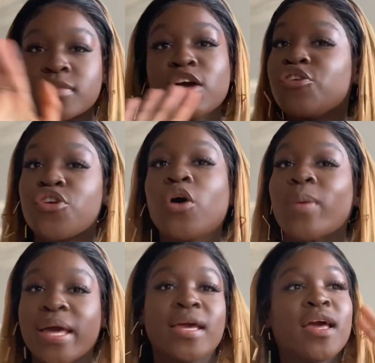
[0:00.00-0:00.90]

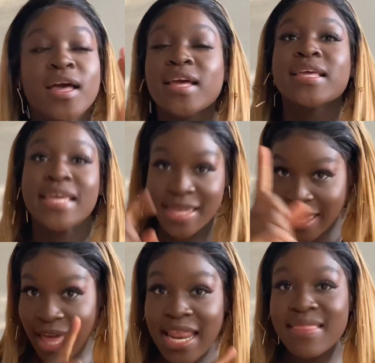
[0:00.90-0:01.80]
way.
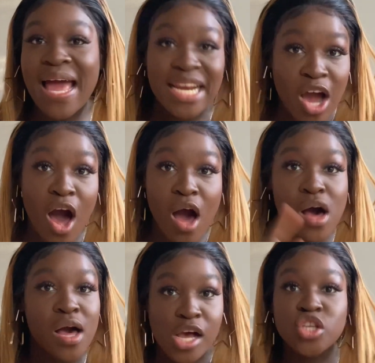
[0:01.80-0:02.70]
Get in that car,